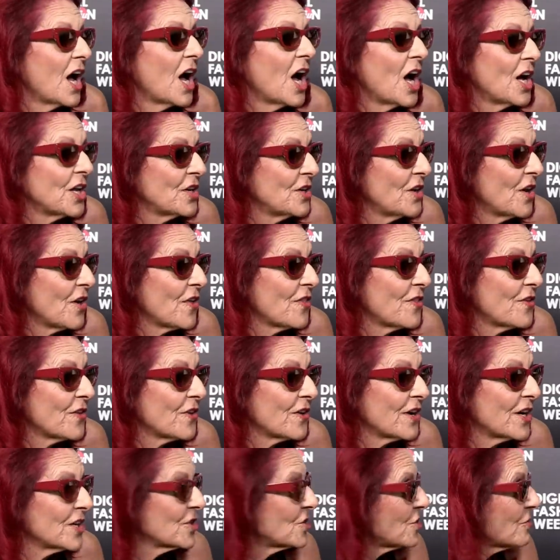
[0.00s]

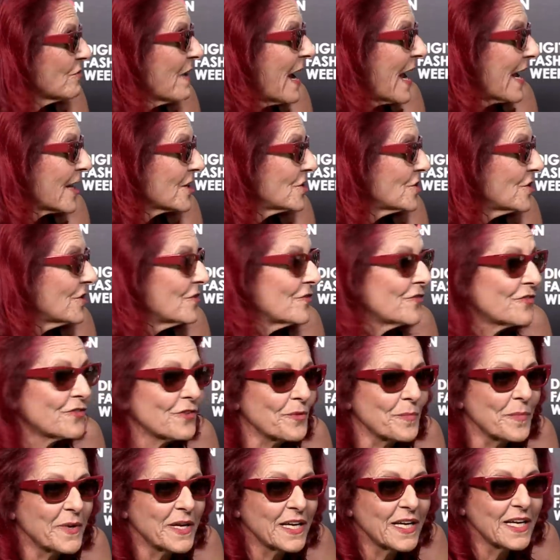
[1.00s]
another attraction
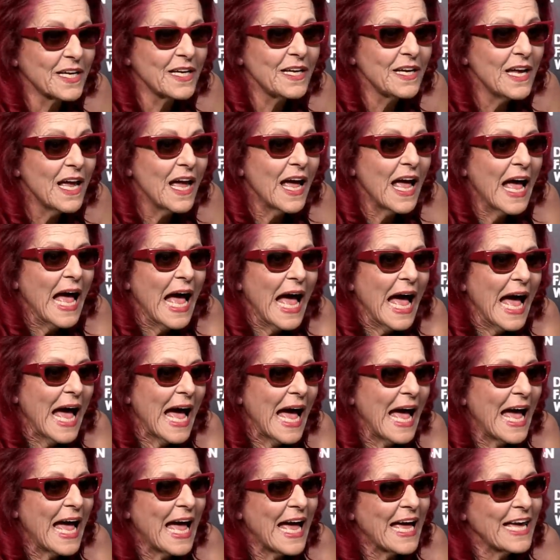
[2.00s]
for me.
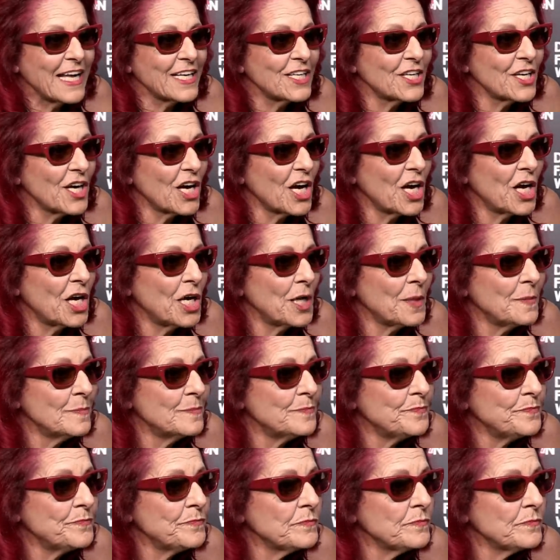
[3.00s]
And um,